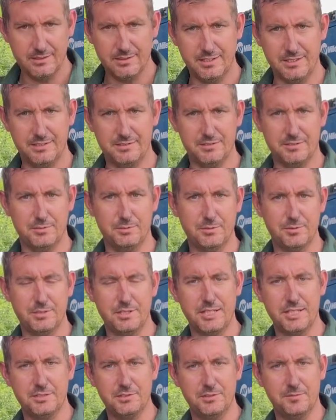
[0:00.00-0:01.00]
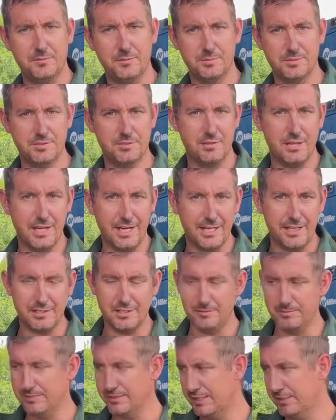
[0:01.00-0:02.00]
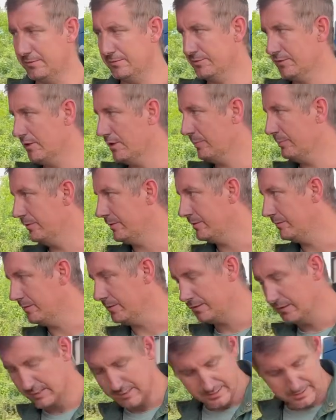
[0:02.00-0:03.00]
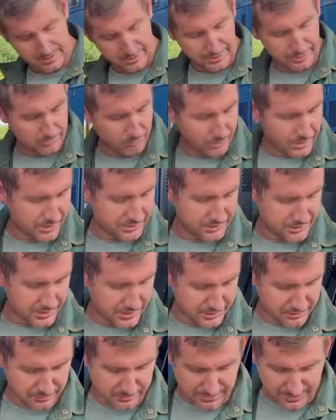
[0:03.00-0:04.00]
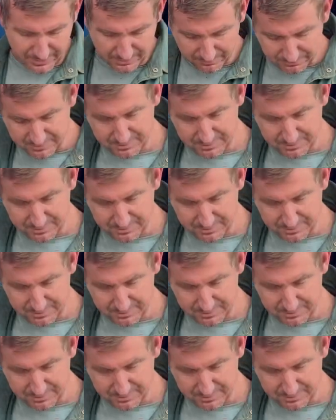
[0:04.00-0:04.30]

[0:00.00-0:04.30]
It's to protect you from slag coming down on top of it. Either way, check them out.